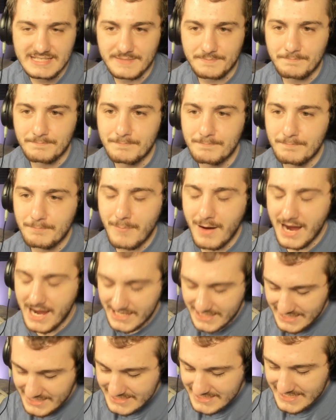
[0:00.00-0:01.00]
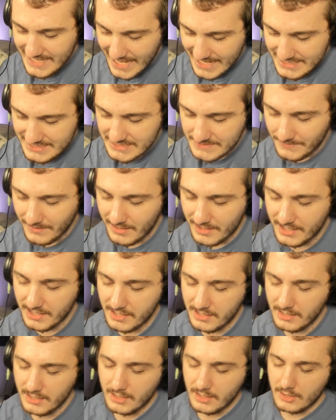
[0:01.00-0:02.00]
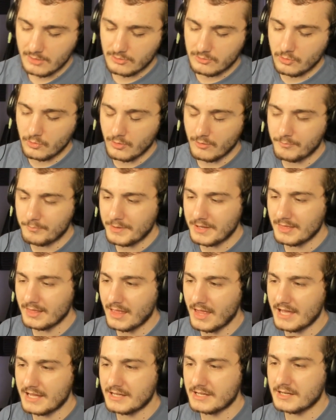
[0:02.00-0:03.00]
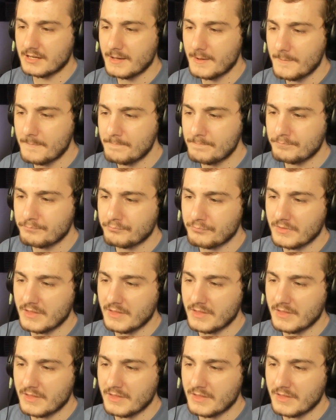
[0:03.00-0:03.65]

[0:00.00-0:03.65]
it is mighty satisfying to have been like,